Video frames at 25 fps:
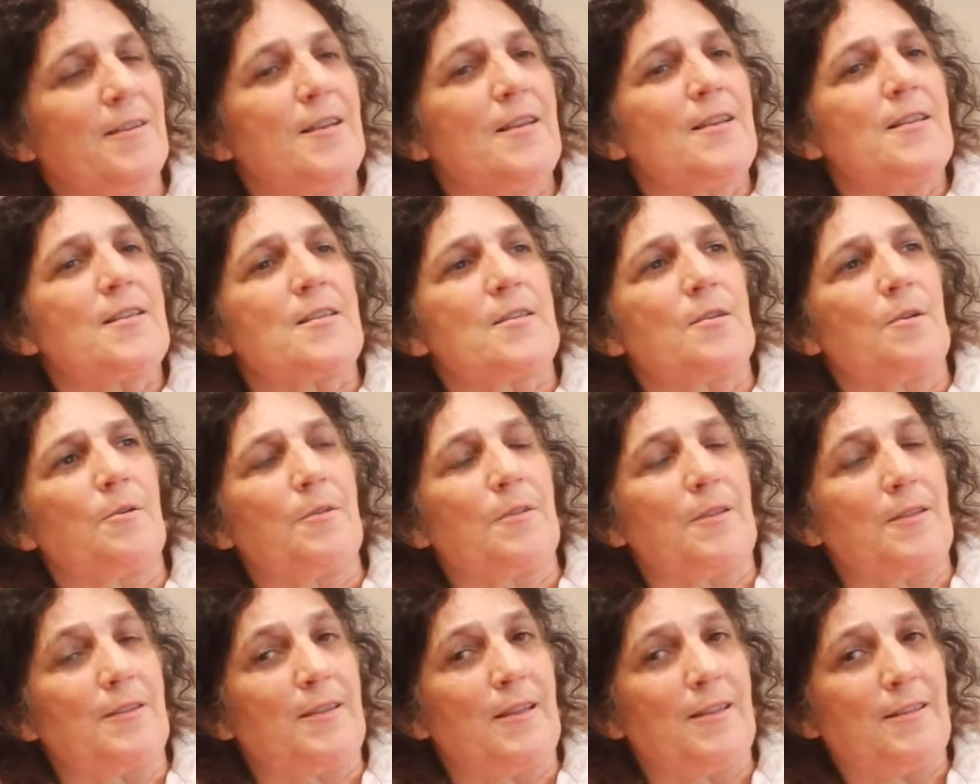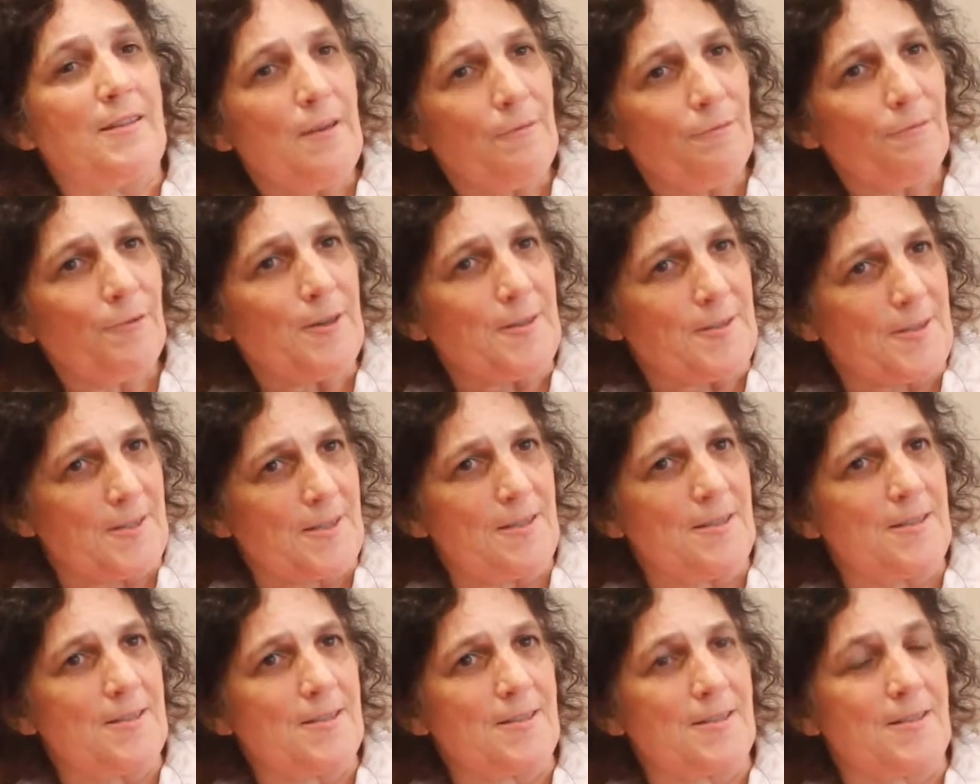So the difference
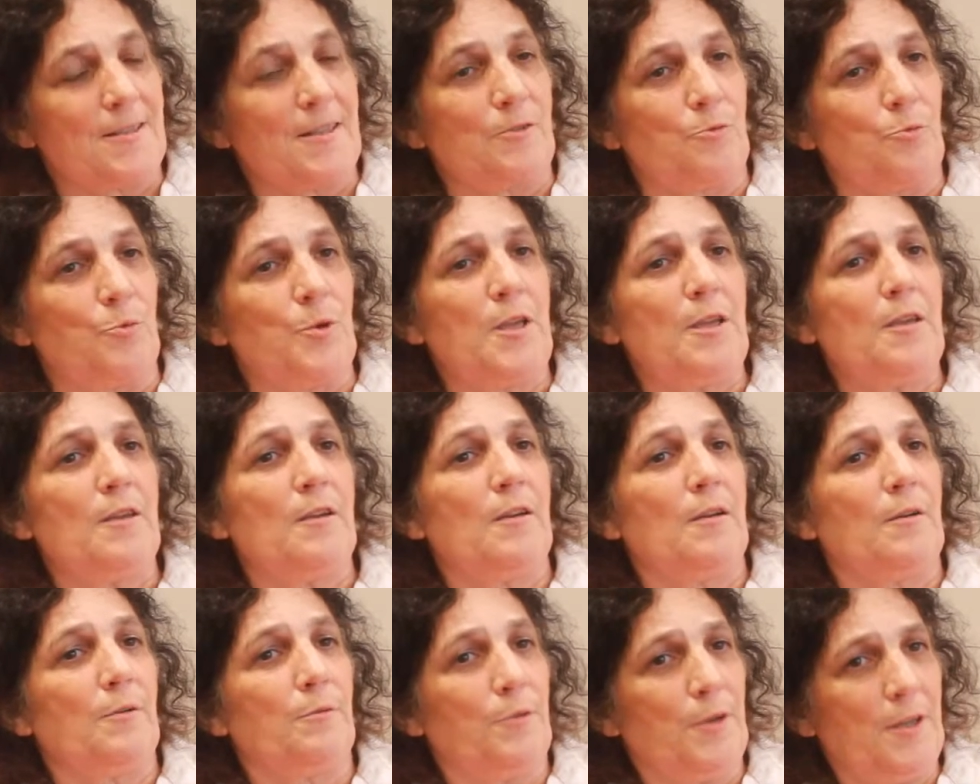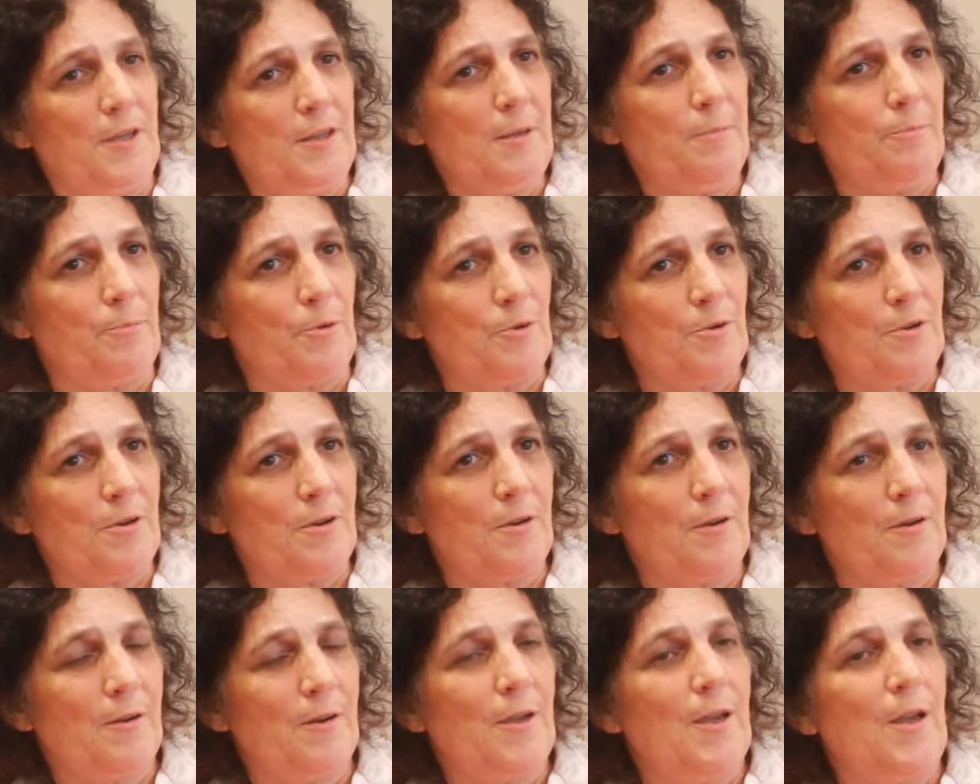is that we read the book,
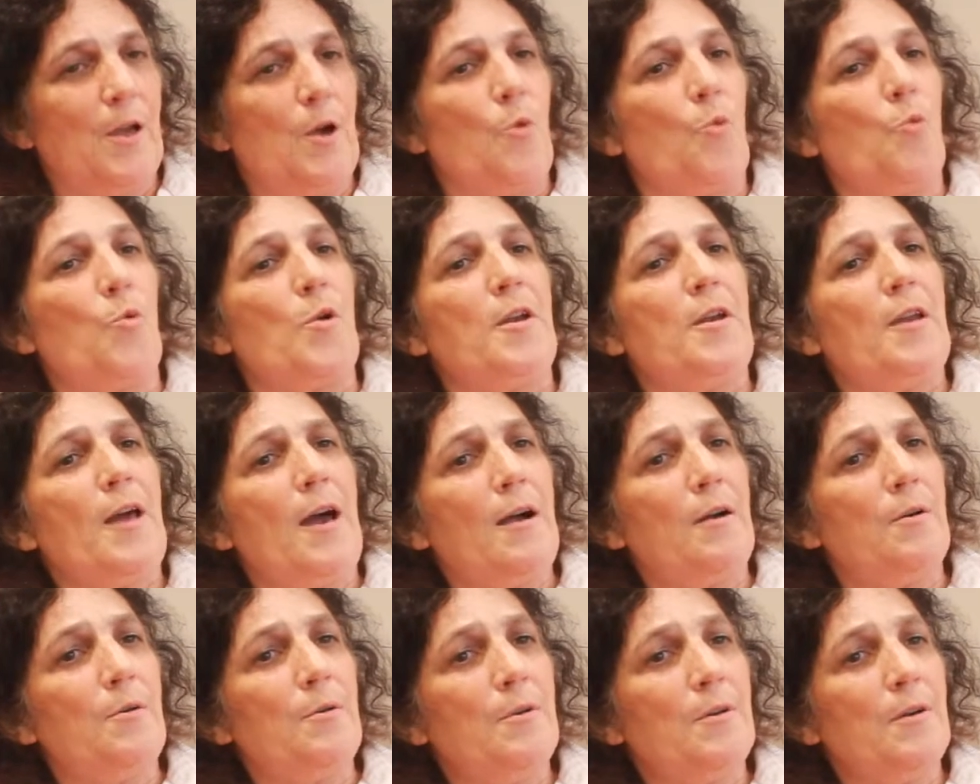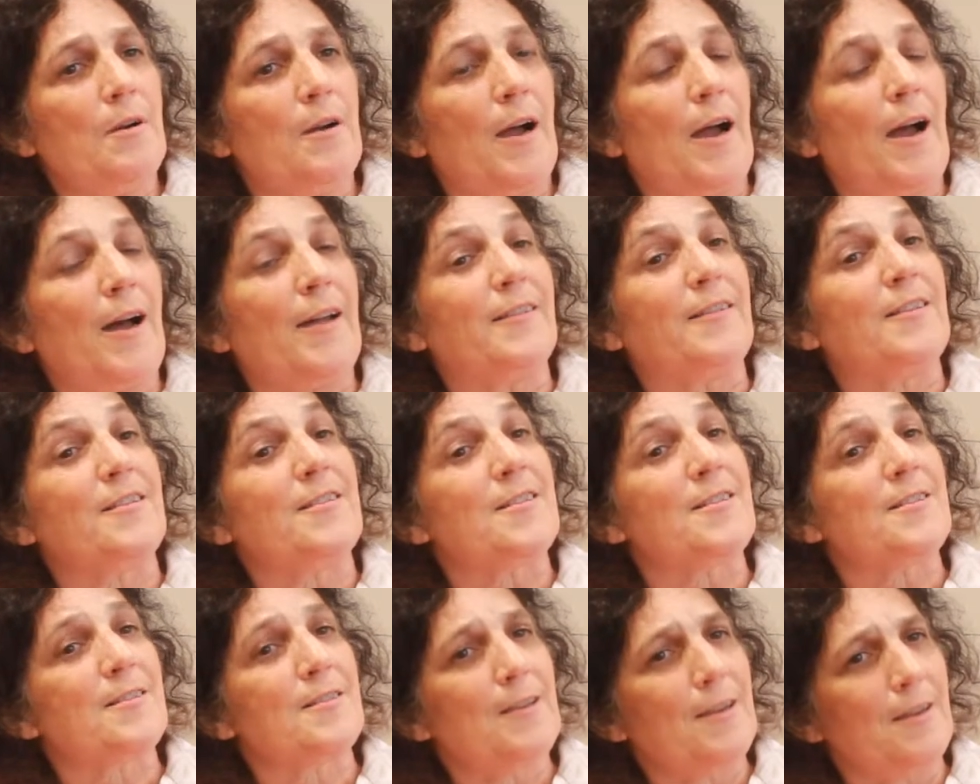we now
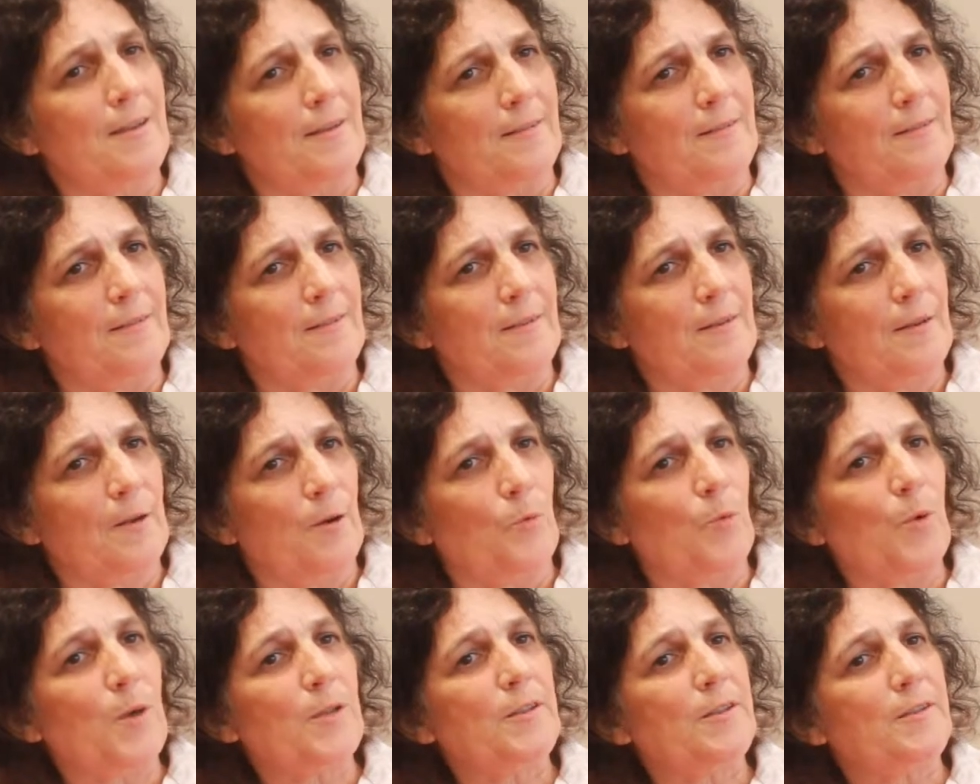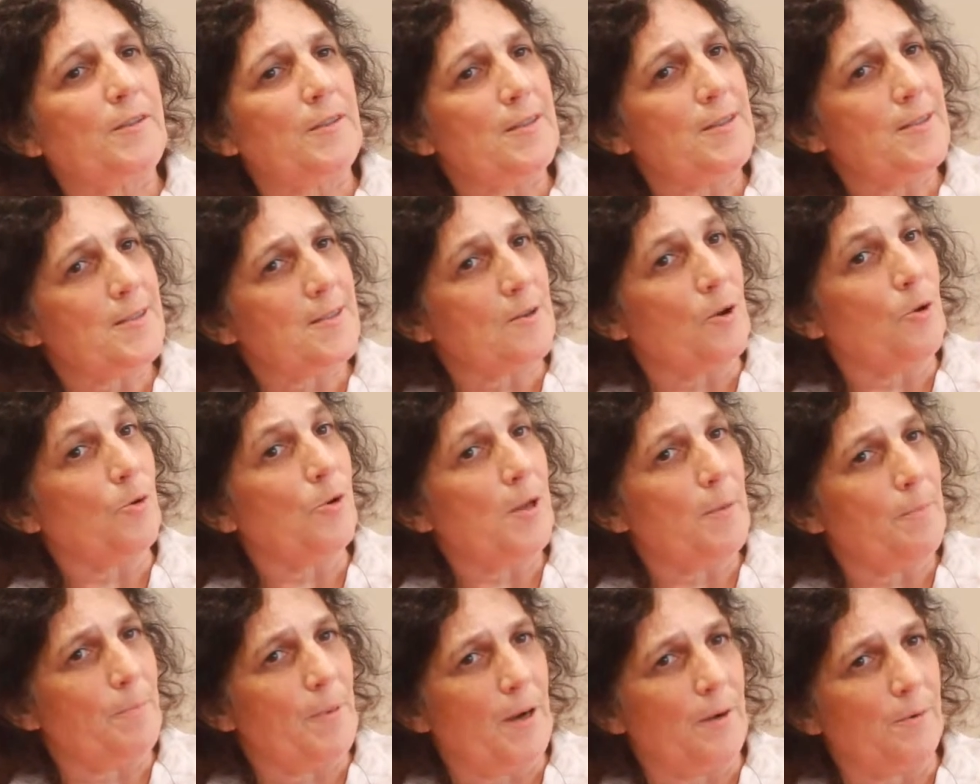understand what it is
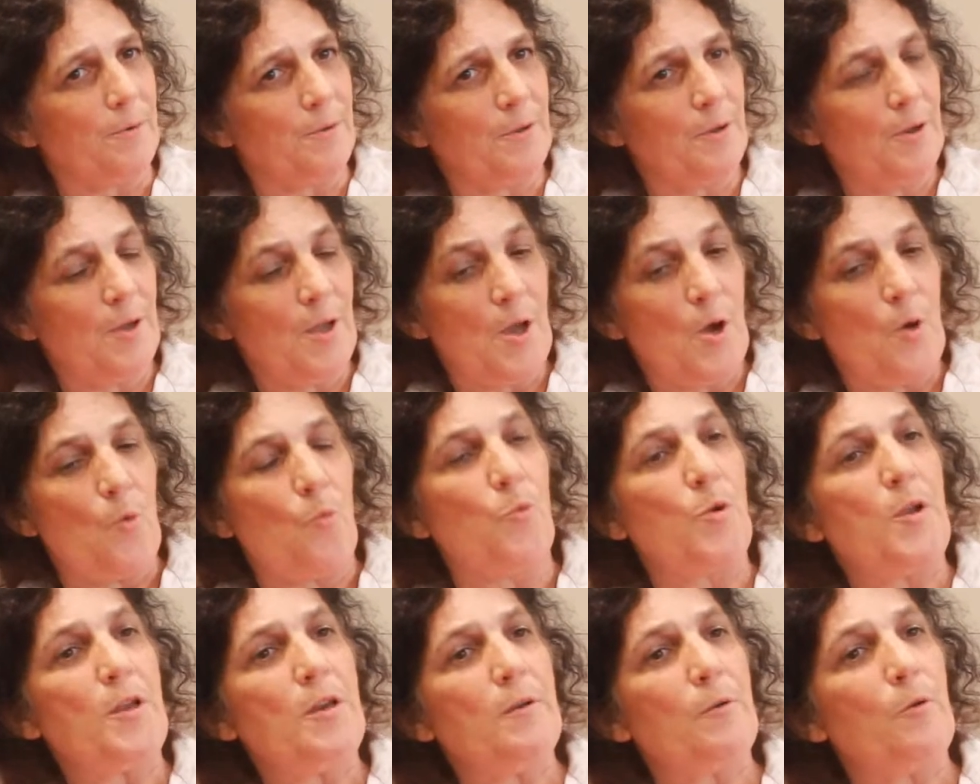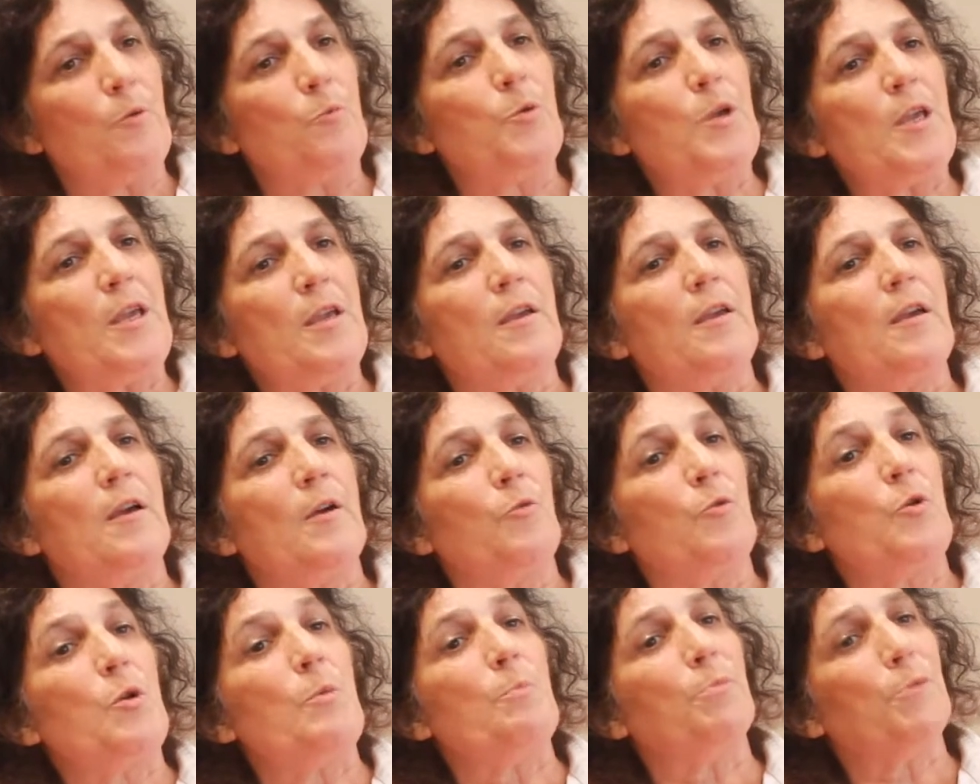all about.
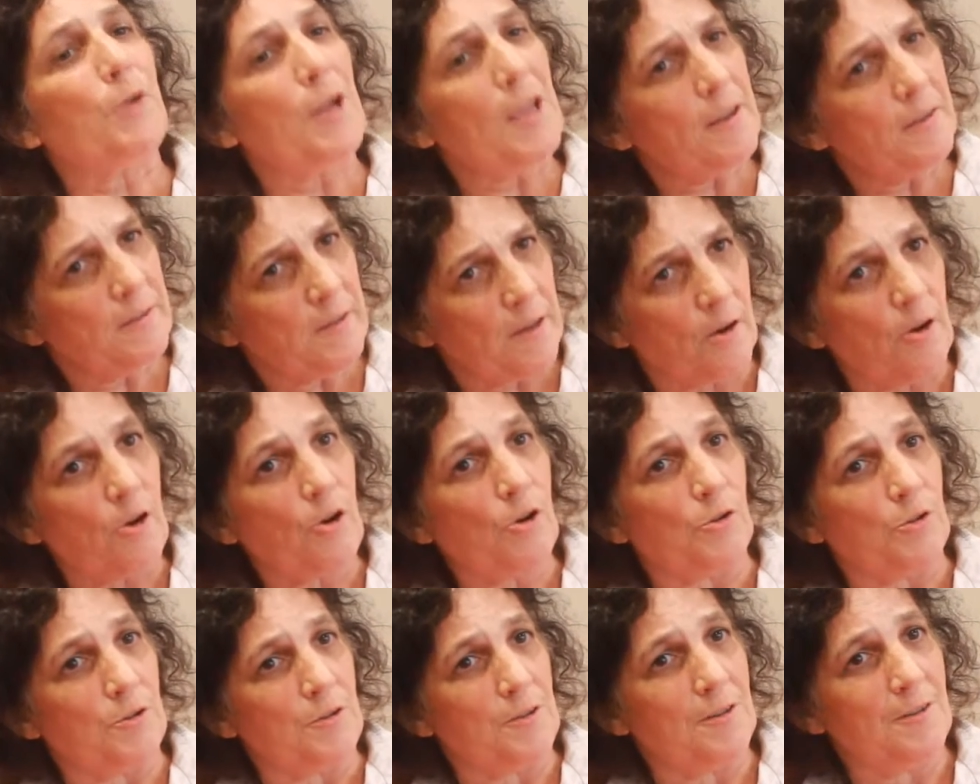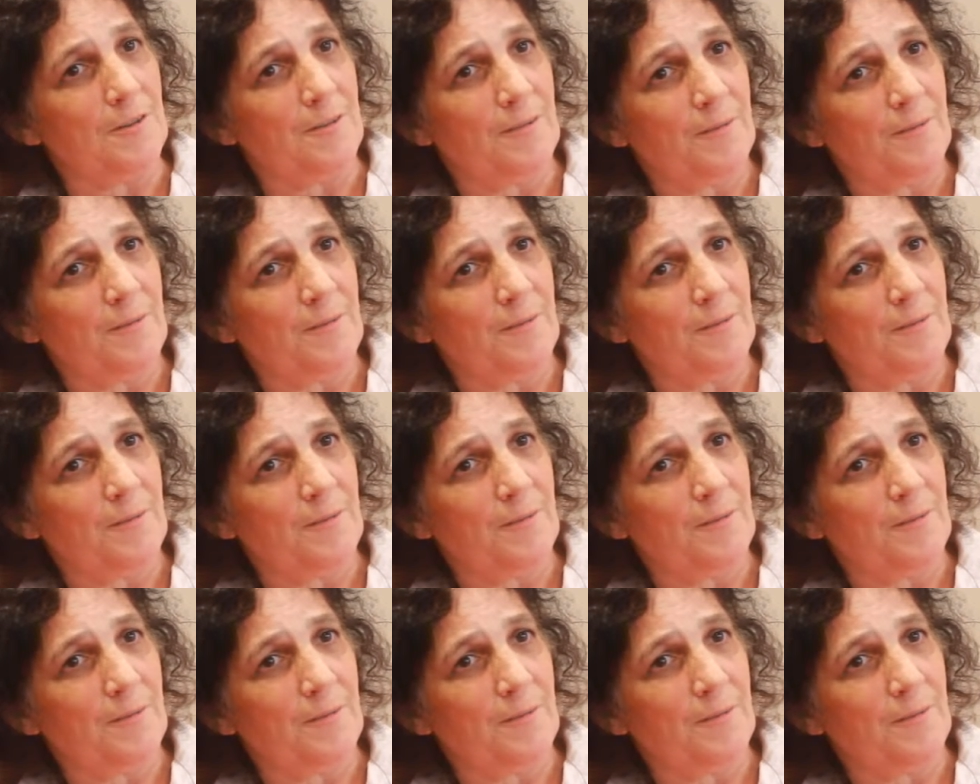We break the code.